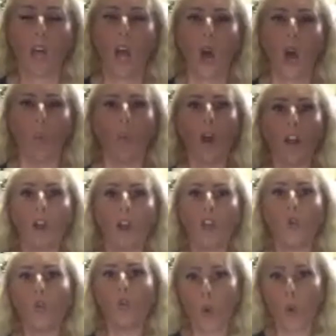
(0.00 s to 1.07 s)
What you
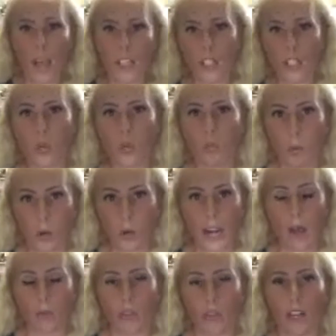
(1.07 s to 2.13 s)
want to put
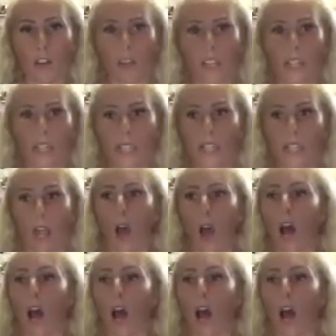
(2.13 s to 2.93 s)
out there is a